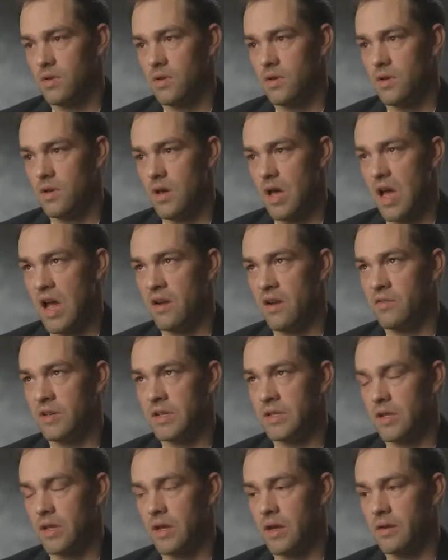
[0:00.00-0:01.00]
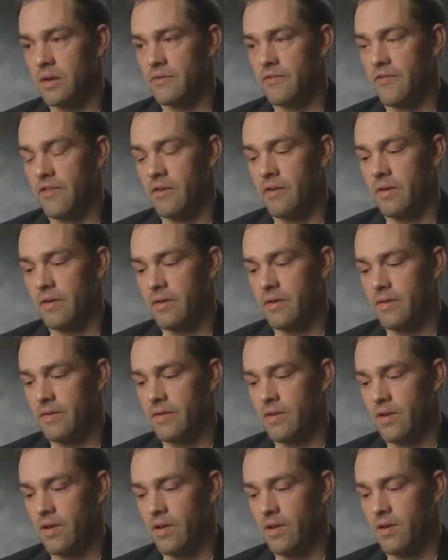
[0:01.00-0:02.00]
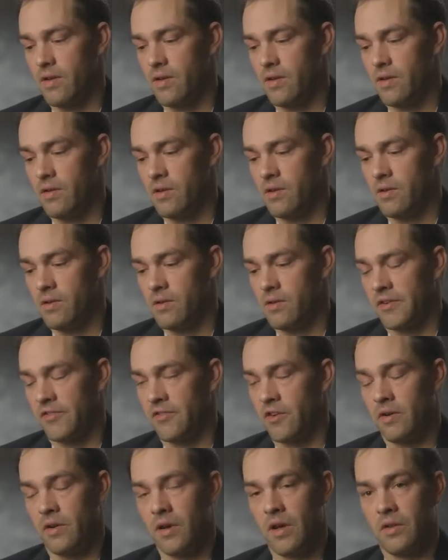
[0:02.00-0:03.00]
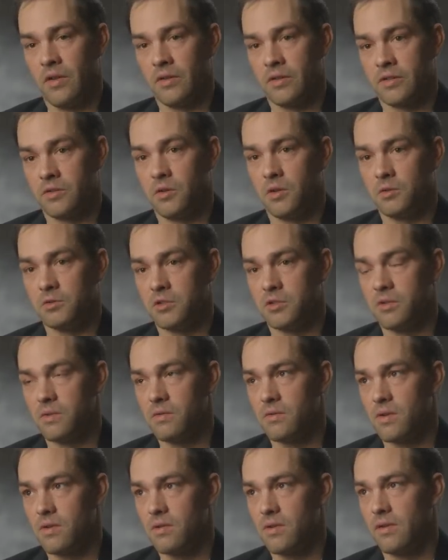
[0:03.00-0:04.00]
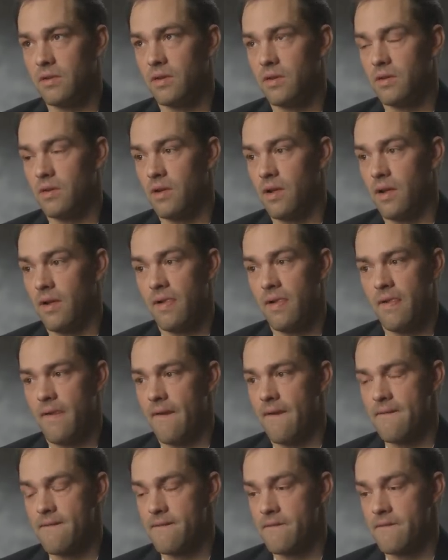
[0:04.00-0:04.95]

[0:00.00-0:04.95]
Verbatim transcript: it's almost unimaginable to sit there and think you're gonna leave anyone,